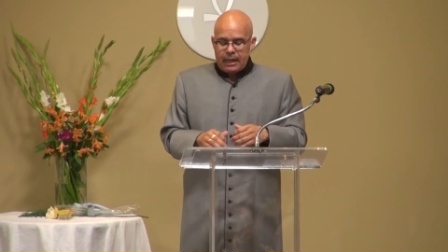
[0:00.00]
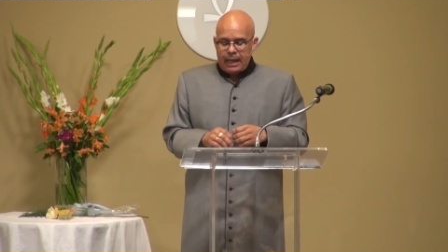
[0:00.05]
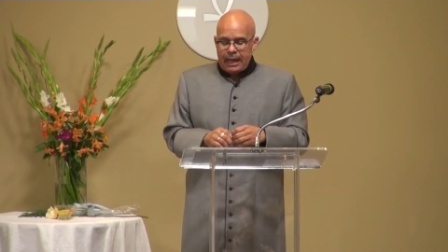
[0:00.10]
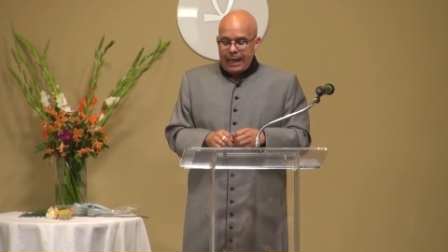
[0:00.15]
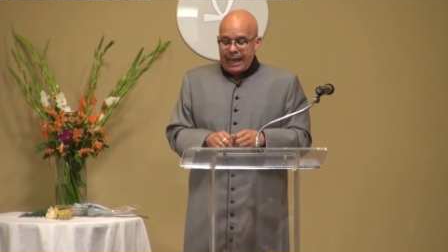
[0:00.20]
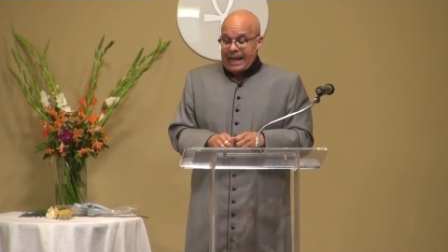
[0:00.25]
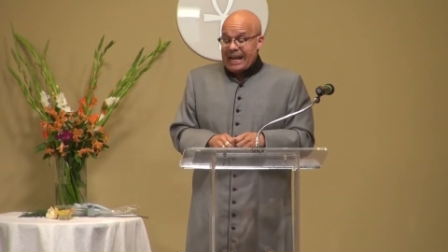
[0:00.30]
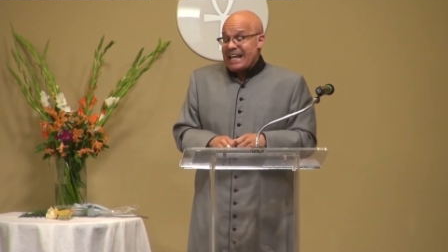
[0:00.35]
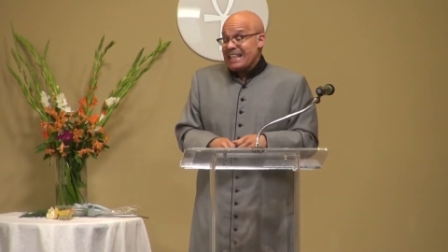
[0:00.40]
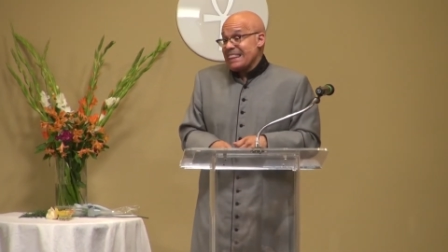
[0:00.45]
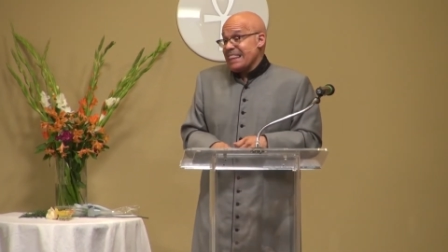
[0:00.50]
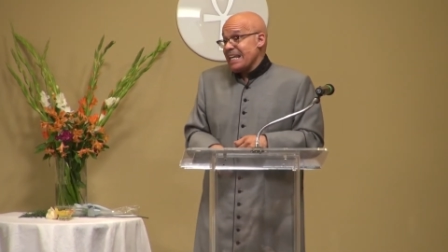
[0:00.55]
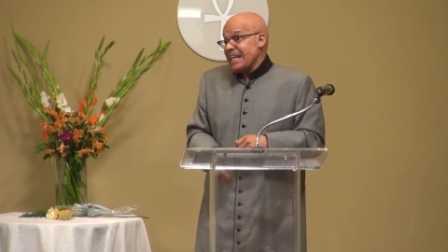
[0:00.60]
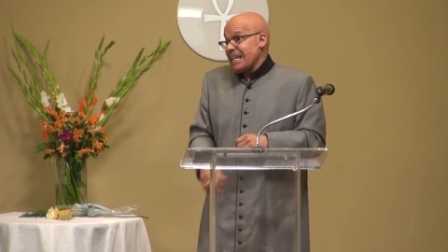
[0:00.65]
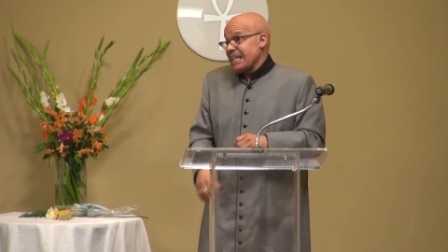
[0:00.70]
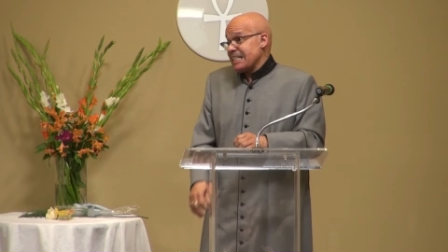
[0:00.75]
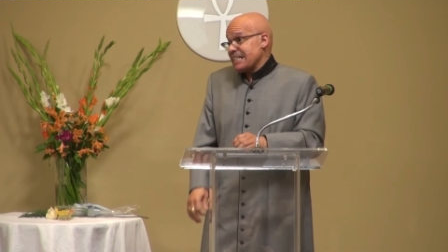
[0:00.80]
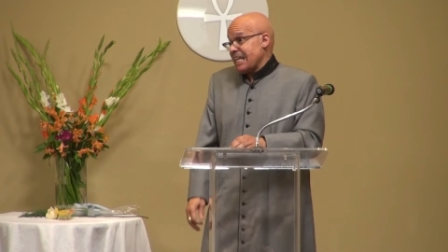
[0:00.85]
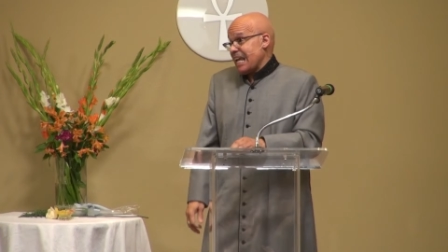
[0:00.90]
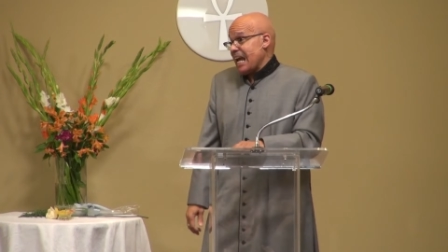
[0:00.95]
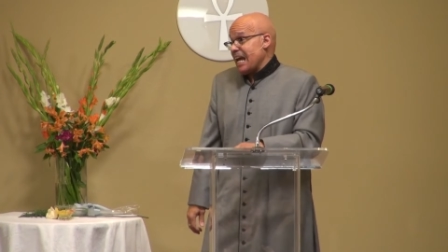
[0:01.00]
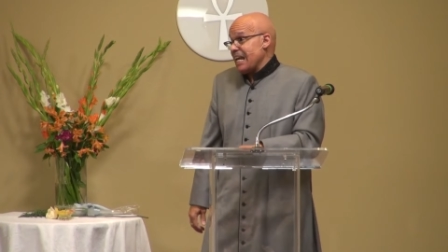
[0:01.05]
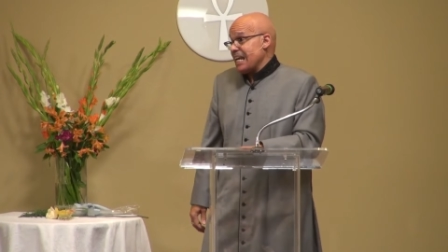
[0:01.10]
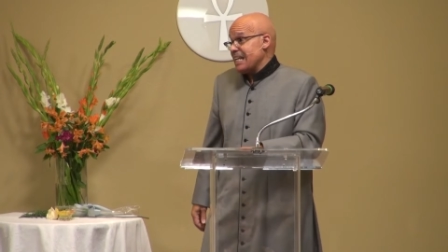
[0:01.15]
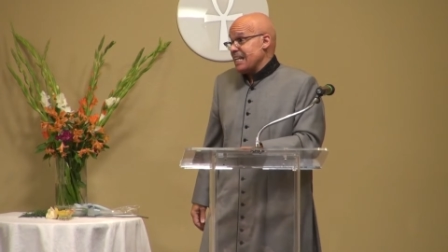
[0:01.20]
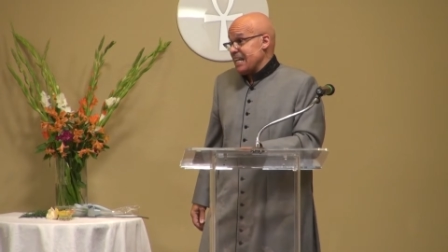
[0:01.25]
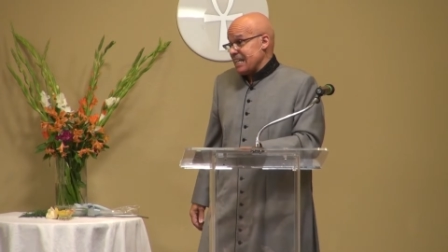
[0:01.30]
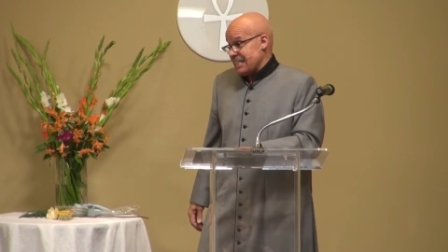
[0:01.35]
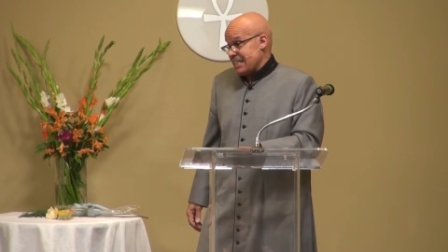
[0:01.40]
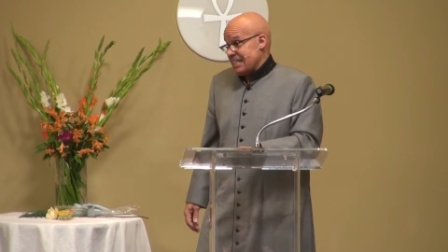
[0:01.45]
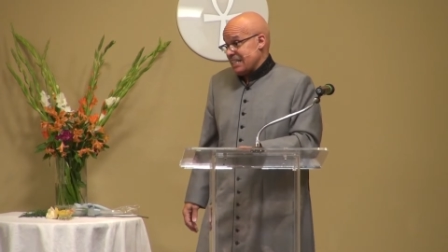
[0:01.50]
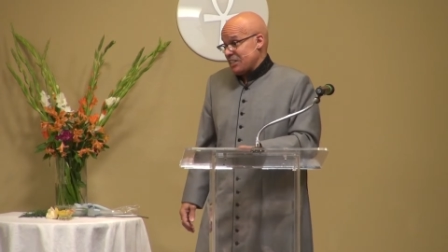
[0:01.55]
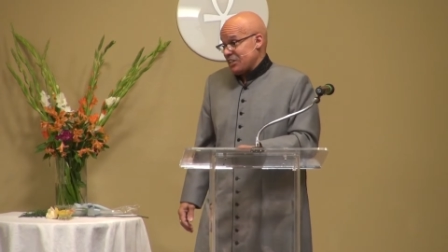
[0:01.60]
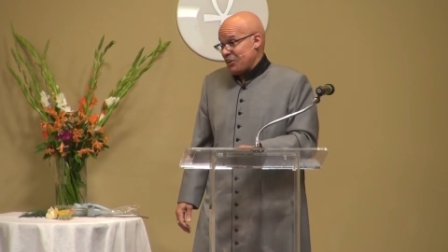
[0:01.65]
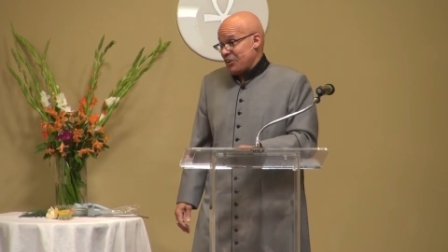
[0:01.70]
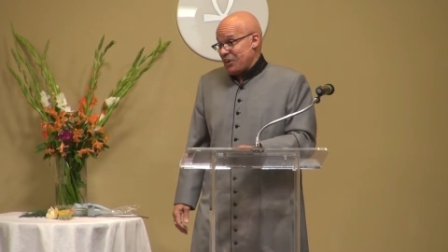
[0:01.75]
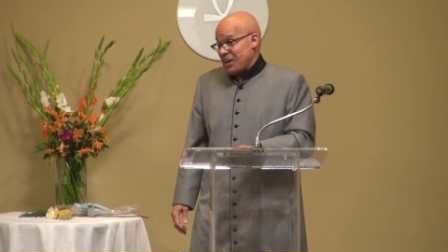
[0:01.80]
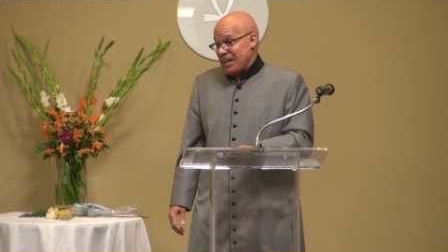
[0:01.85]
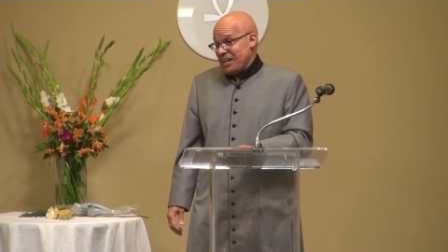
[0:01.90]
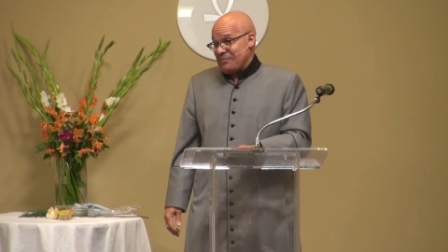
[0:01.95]
And I think it's kind of
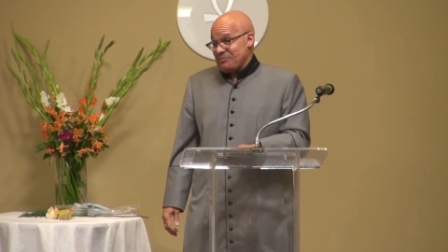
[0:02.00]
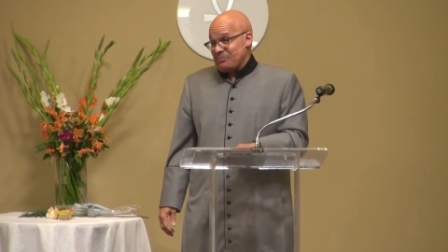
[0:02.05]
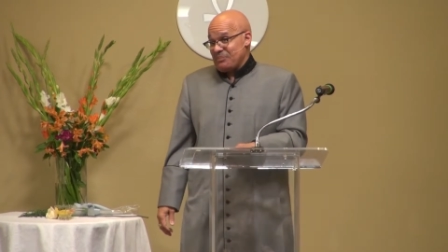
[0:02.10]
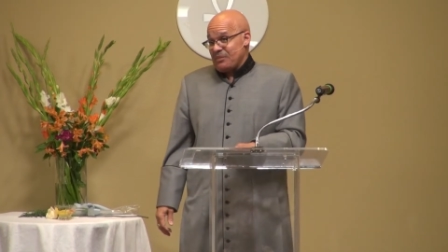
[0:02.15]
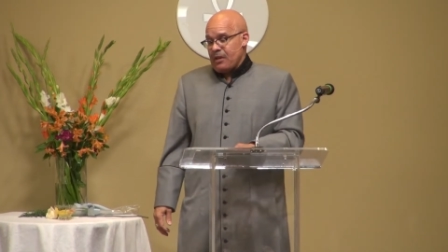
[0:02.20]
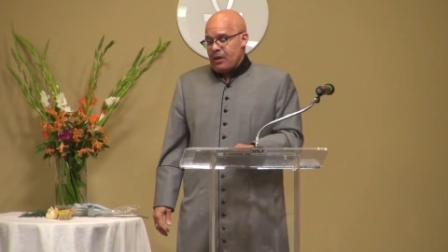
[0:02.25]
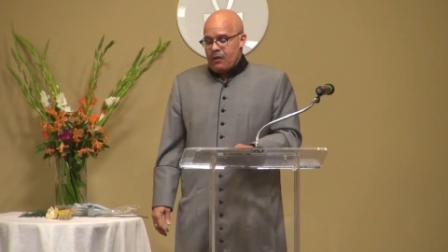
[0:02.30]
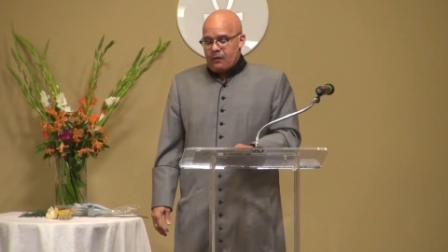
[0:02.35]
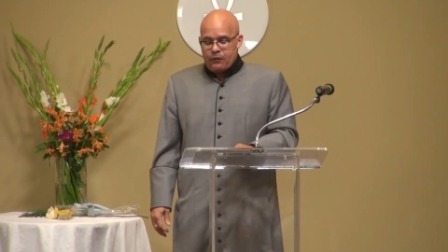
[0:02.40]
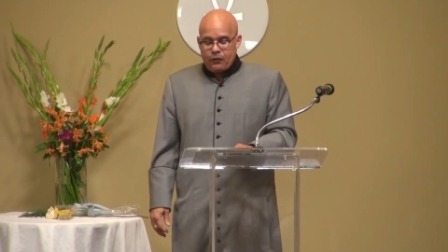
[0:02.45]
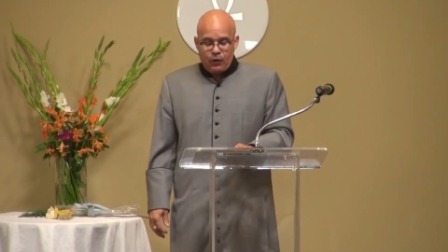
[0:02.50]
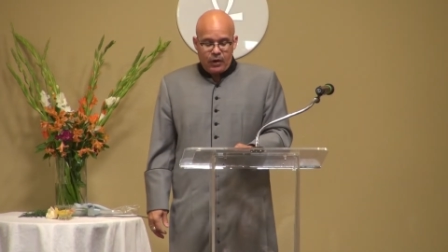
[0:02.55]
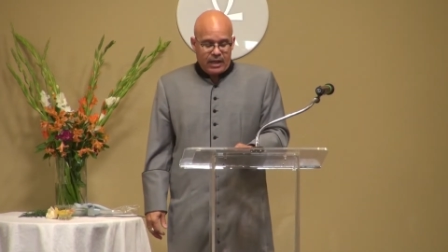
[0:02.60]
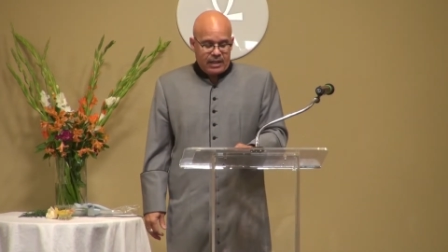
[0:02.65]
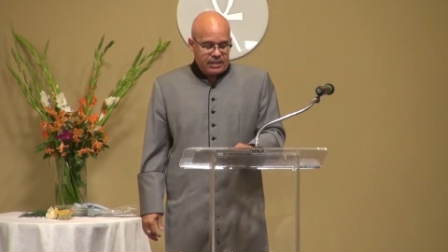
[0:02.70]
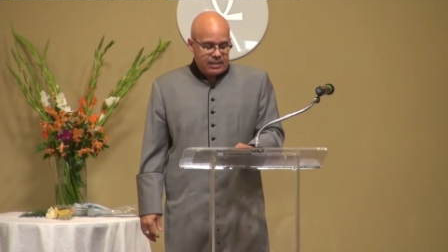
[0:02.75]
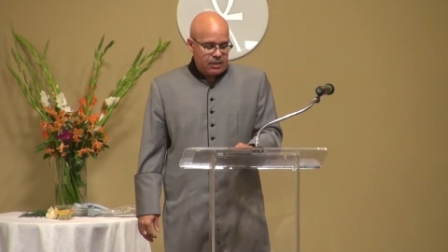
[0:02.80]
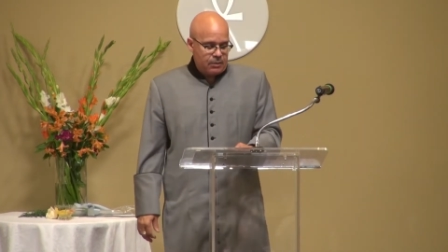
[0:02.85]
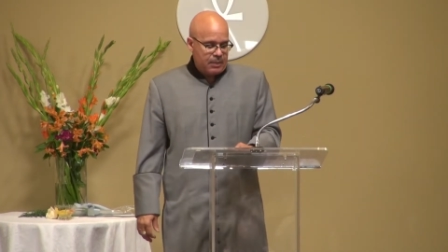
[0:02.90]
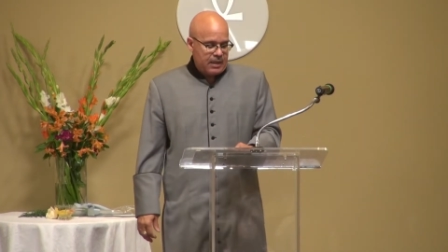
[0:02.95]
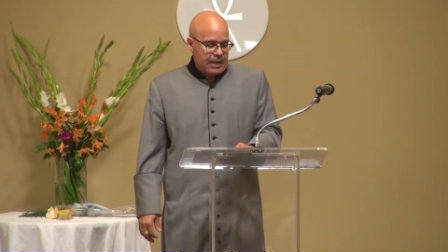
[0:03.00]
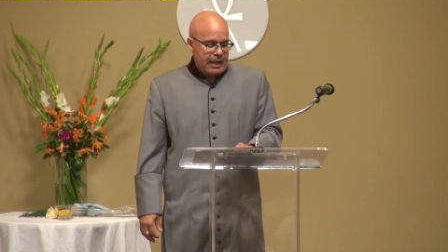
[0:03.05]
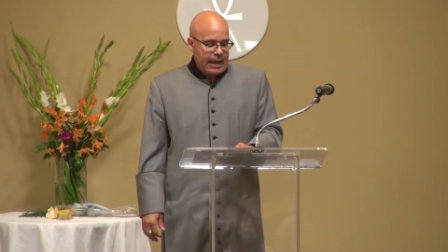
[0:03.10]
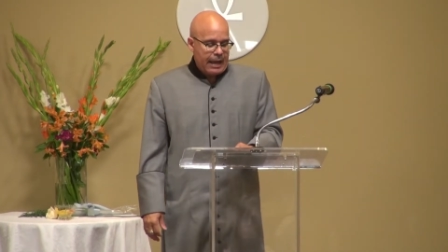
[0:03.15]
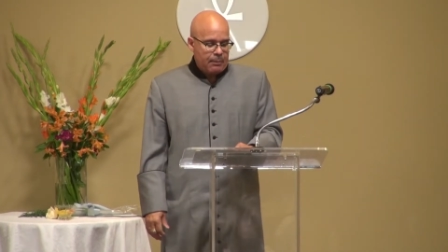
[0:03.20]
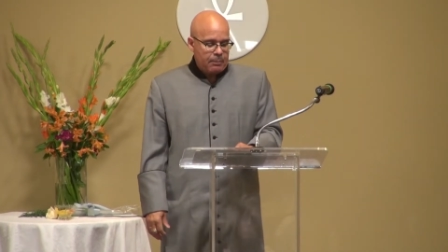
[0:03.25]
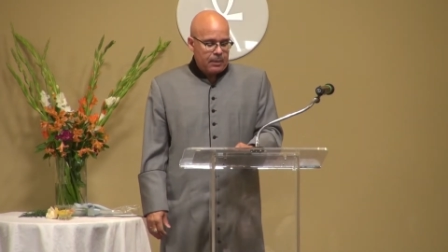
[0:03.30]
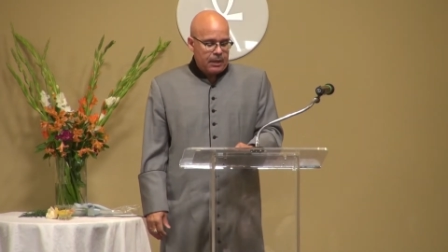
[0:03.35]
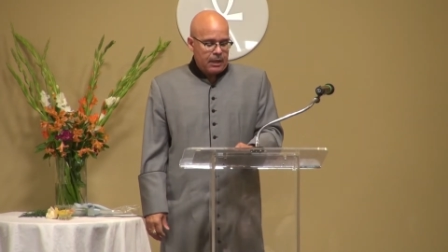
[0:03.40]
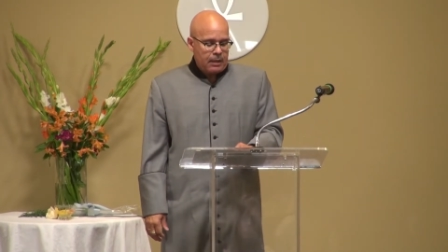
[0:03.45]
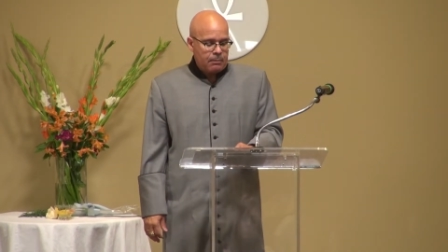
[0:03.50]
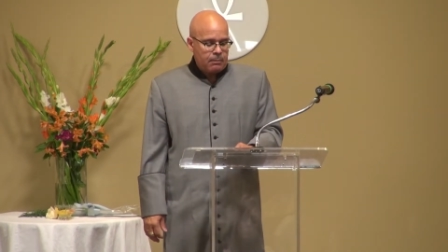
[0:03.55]
necessary for us to be happy.